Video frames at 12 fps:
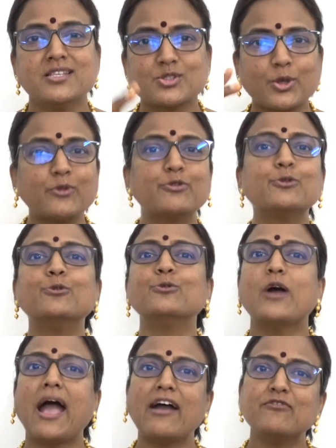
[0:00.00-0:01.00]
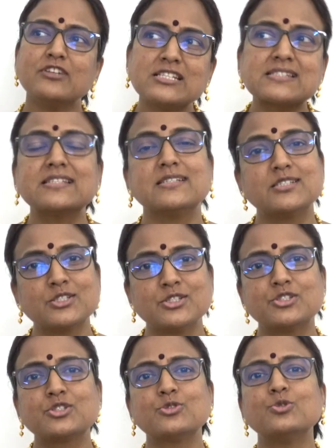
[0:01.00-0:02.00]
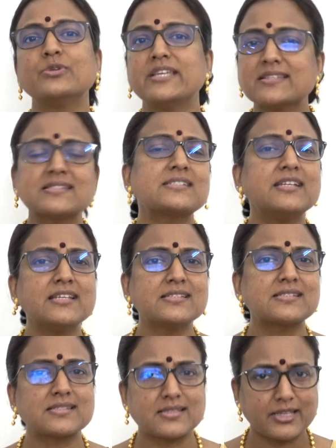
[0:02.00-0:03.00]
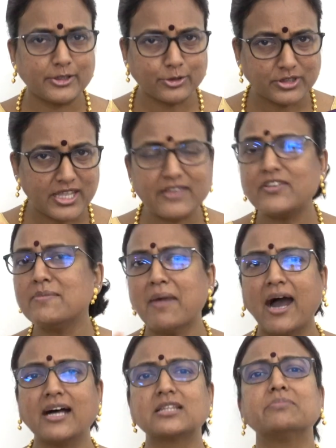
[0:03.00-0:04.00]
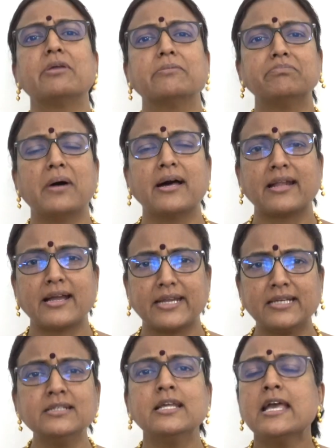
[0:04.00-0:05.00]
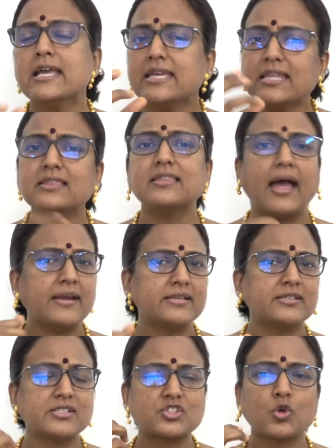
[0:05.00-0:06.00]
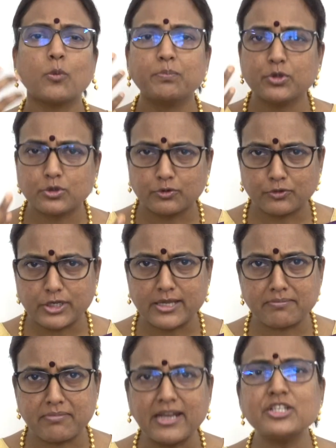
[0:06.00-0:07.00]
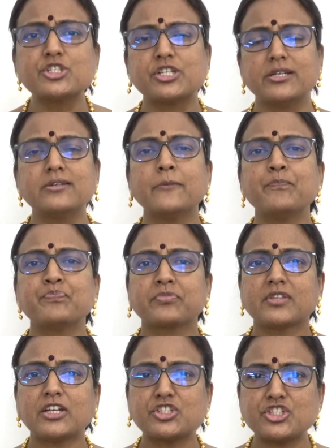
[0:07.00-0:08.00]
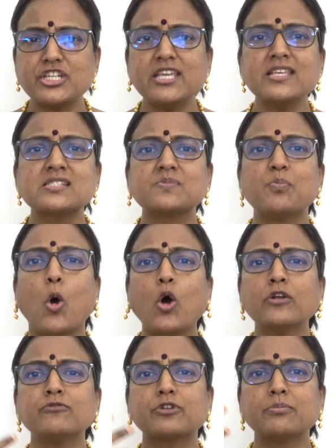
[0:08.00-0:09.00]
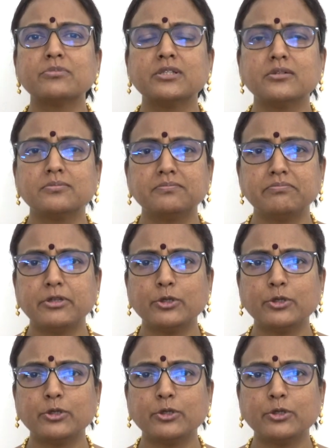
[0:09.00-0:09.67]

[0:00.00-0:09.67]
So if you have listened to yesterday's, Devi Mahatmyam Parayan, in that it is so beautifully mentioned that she is born from the,